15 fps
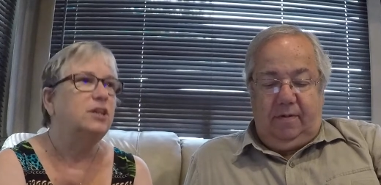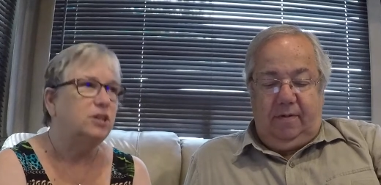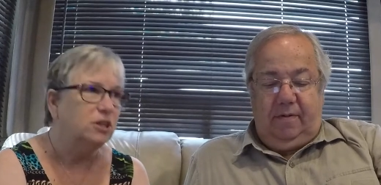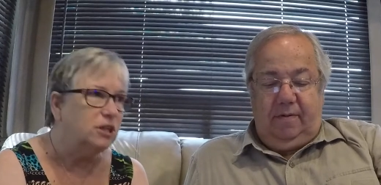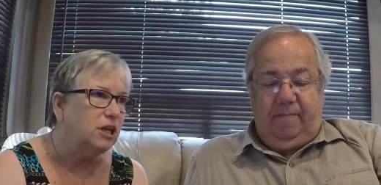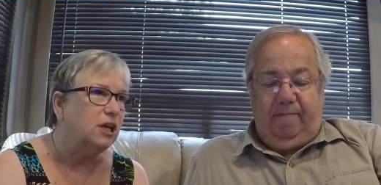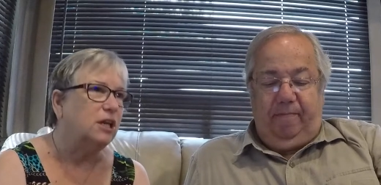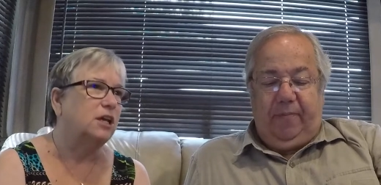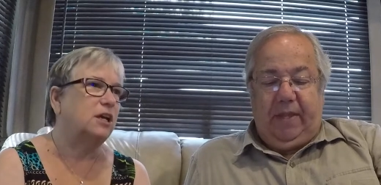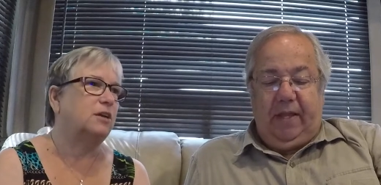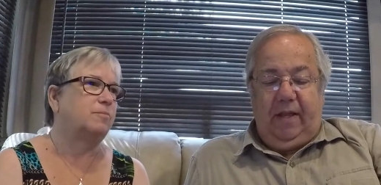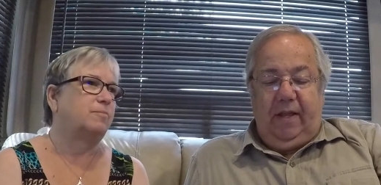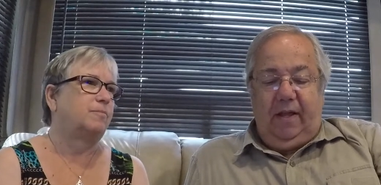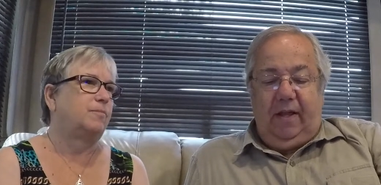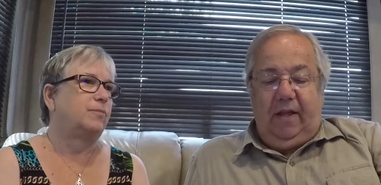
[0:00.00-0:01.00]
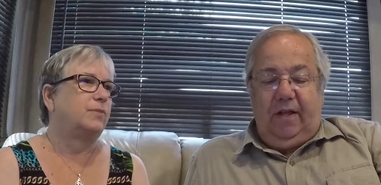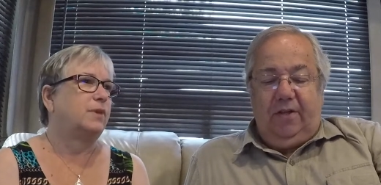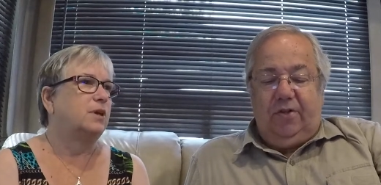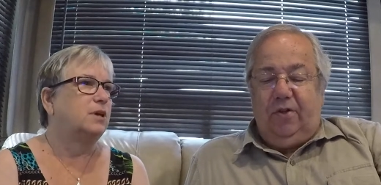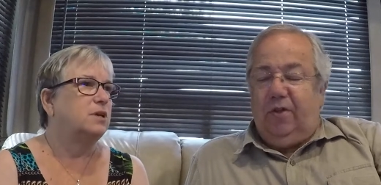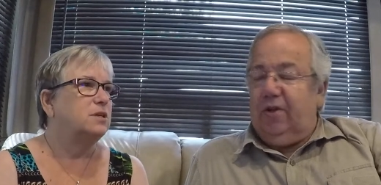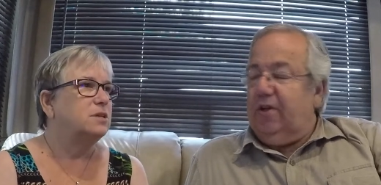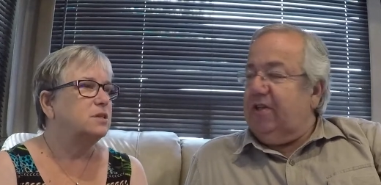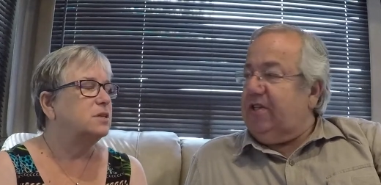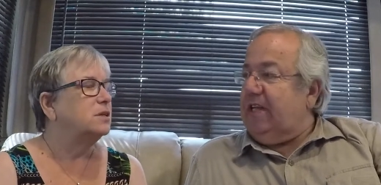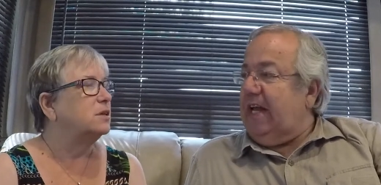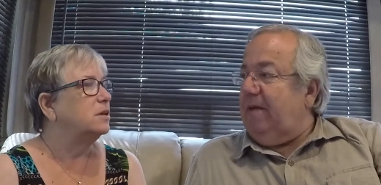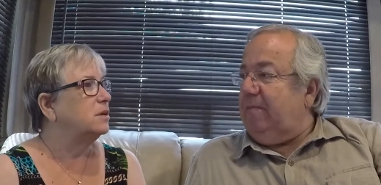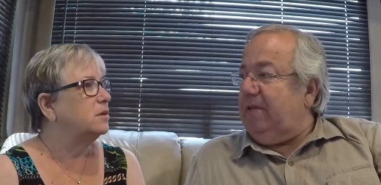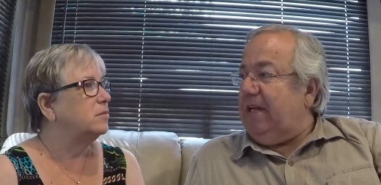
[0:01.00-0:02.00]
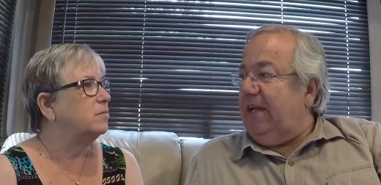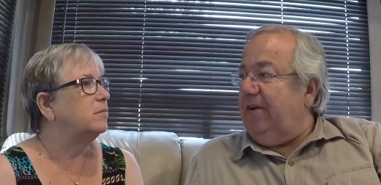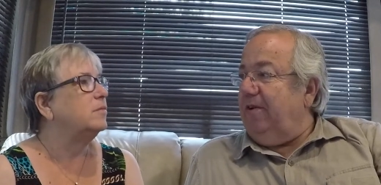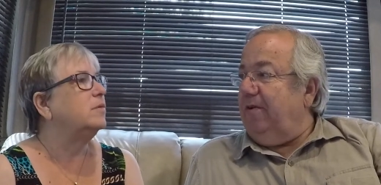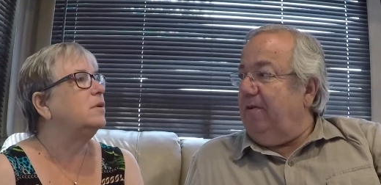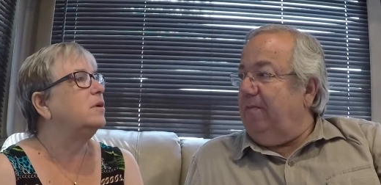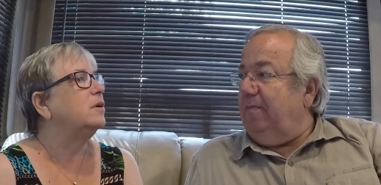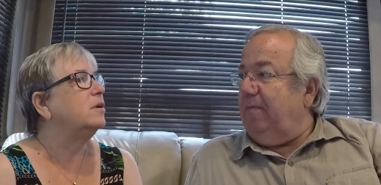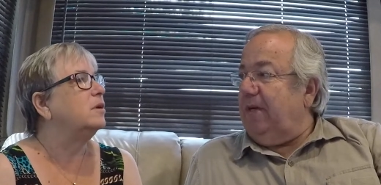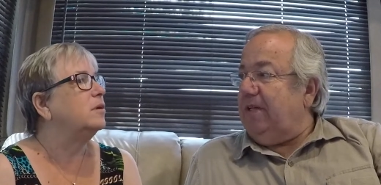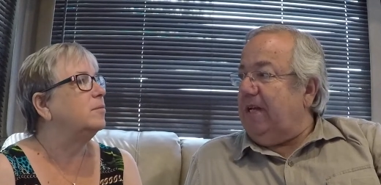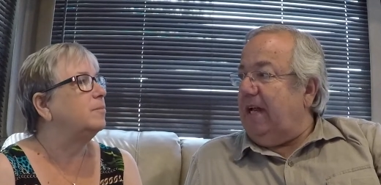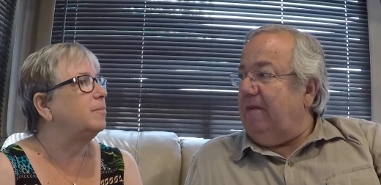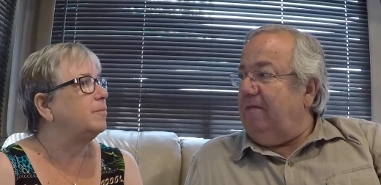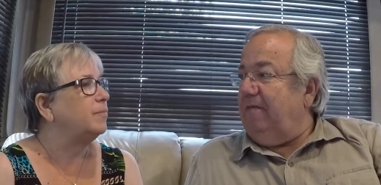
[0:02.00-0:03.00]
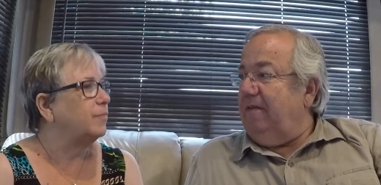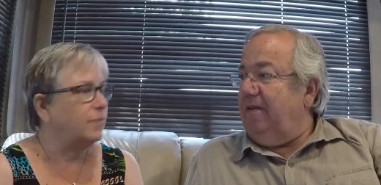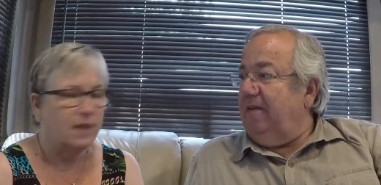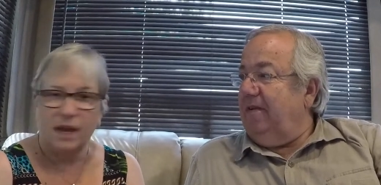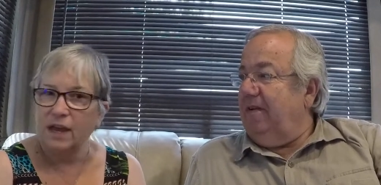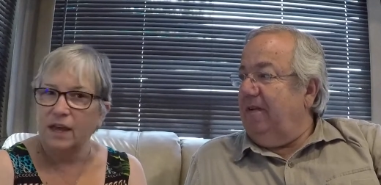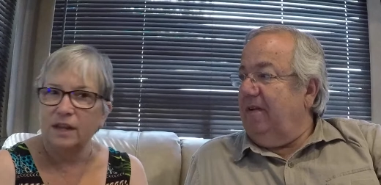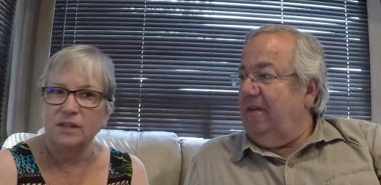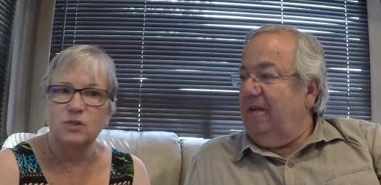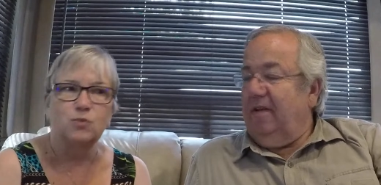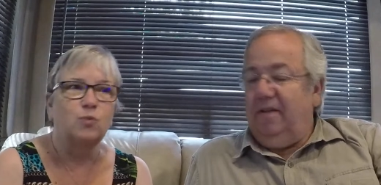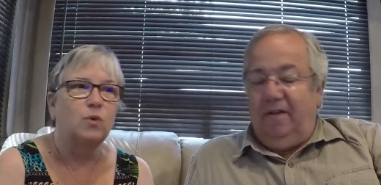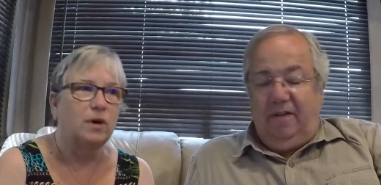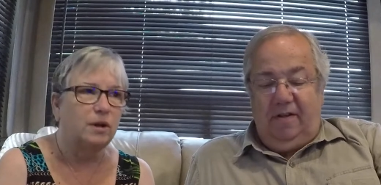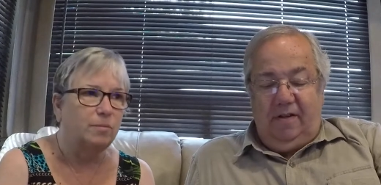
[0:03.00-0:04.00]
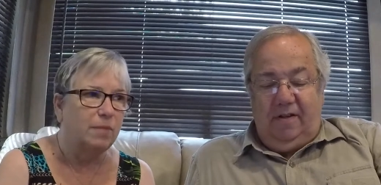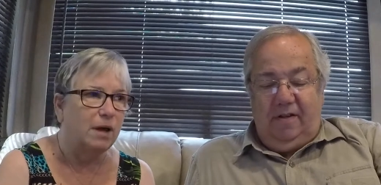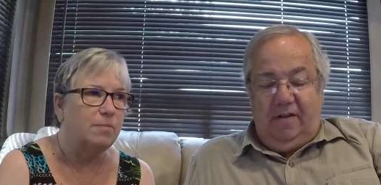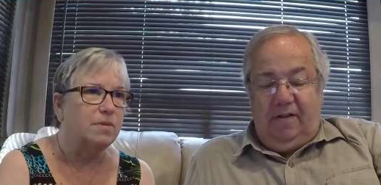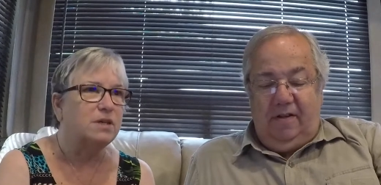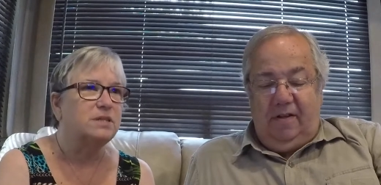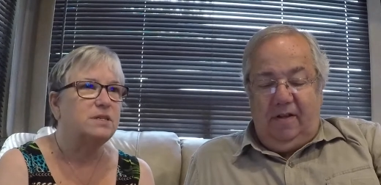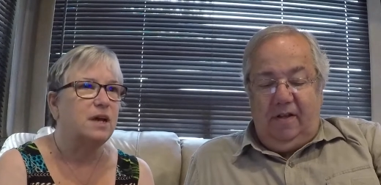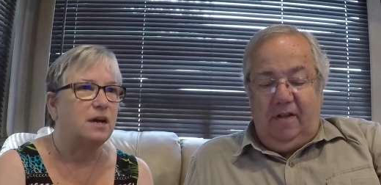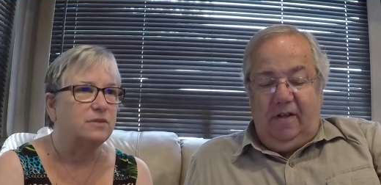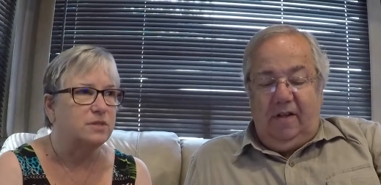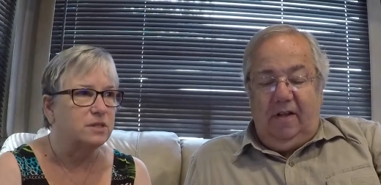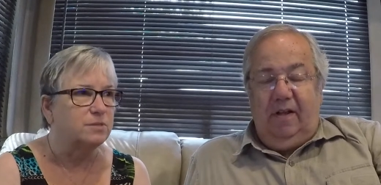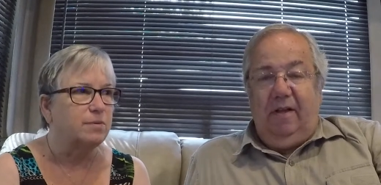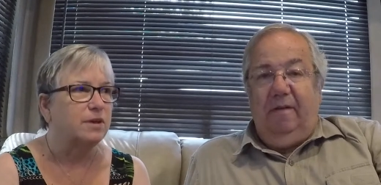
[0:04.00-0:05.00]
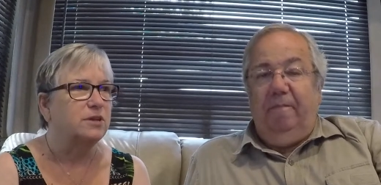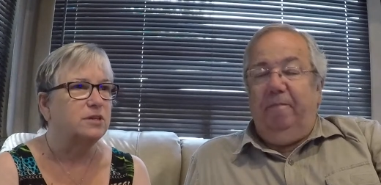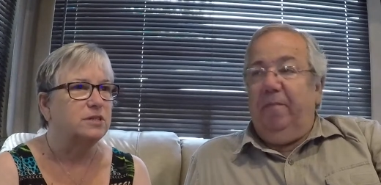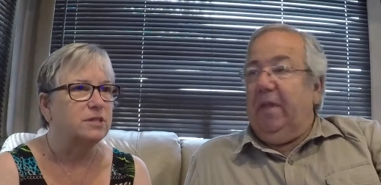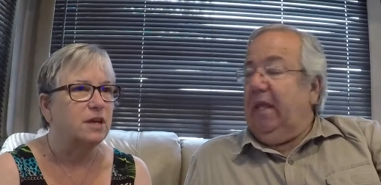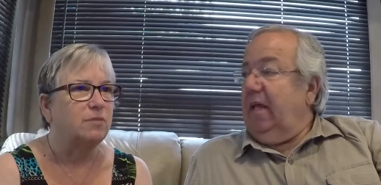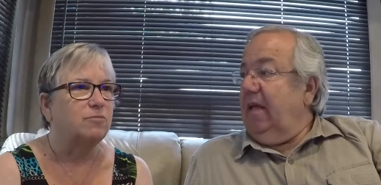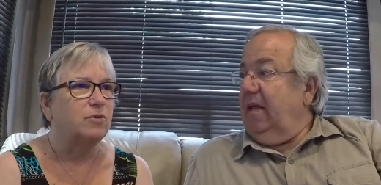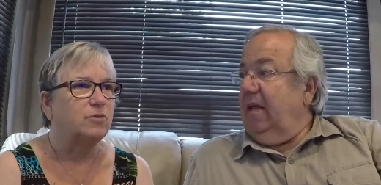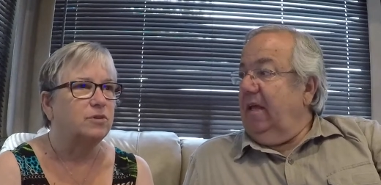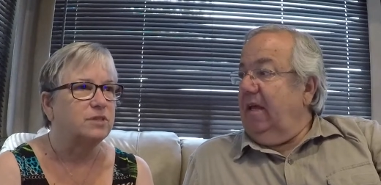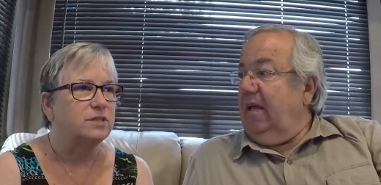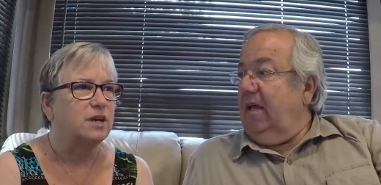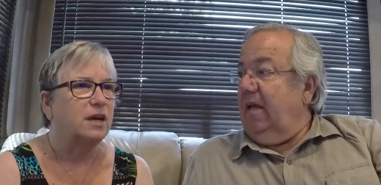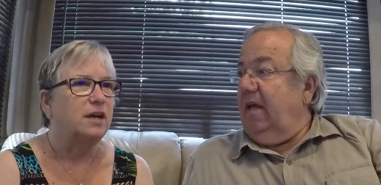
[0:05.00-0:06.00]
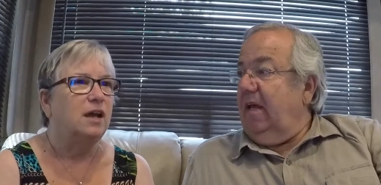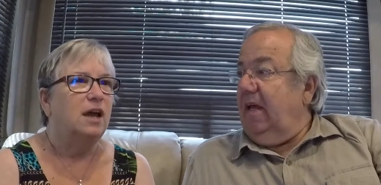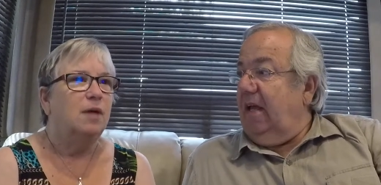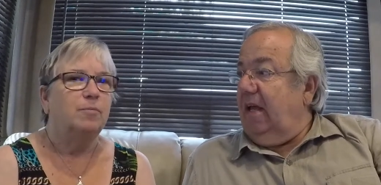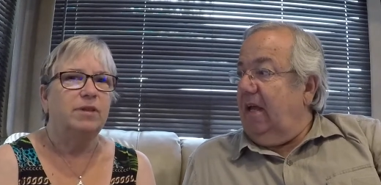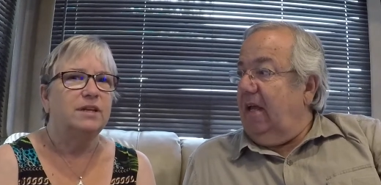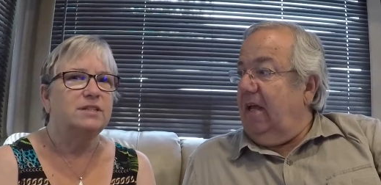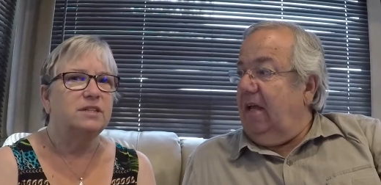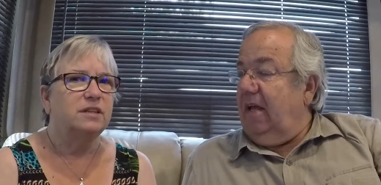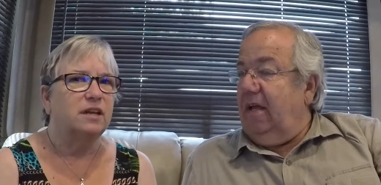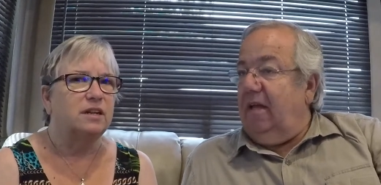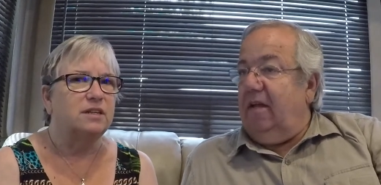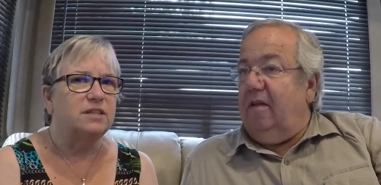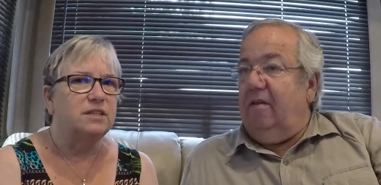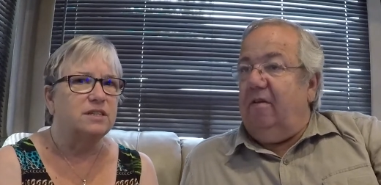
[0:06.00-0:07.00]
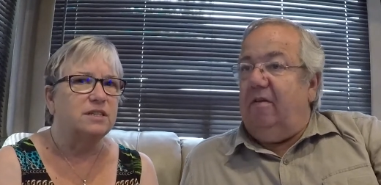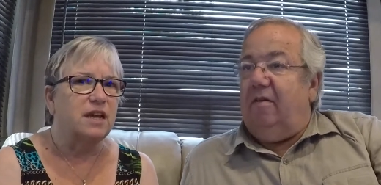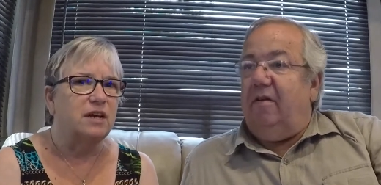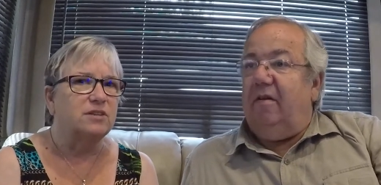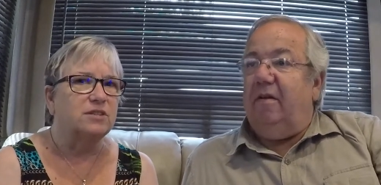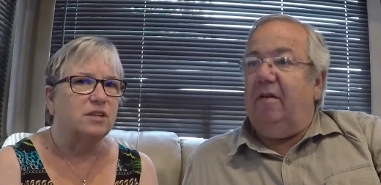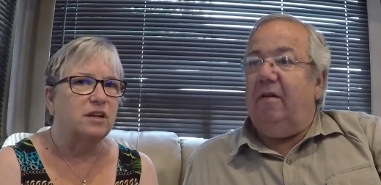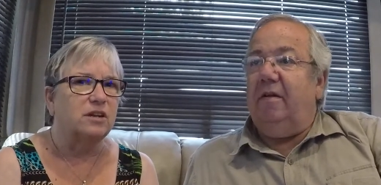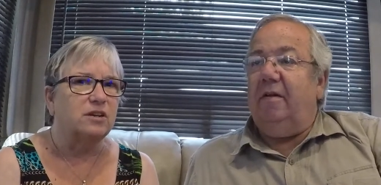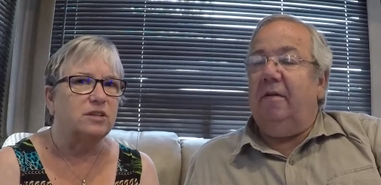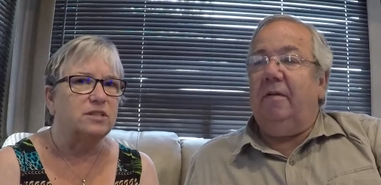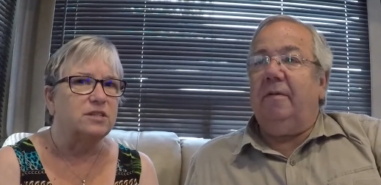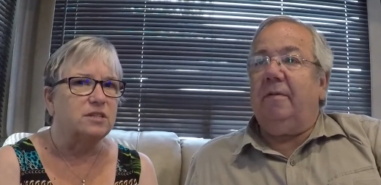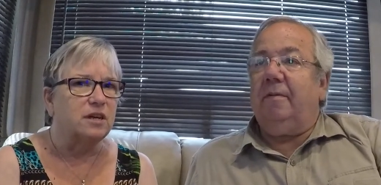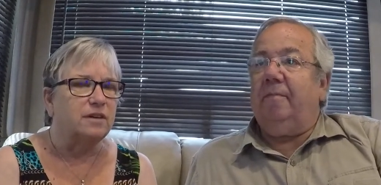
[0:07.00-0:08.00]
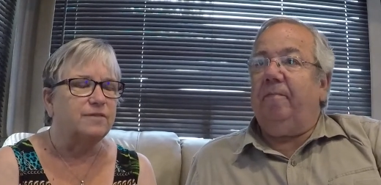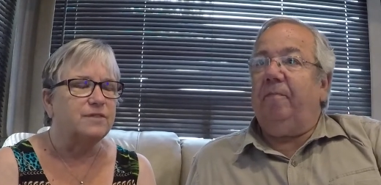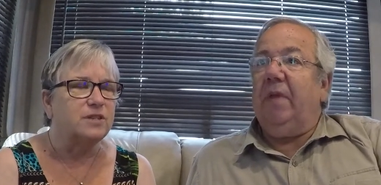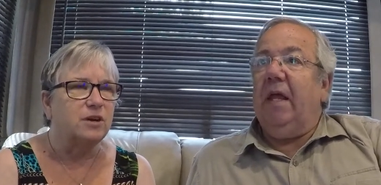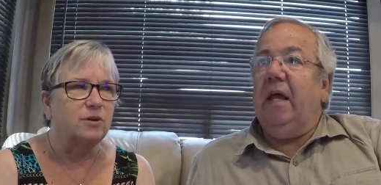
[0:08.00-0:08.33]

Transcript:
Speaker 1: you need it.
Speaker 2: So the Good Sam is that your must-have? That is
Speaker 1: one of my must-haves. Is my Good Sam road aside. Plus a lot of discounts, a lot of good stuff. So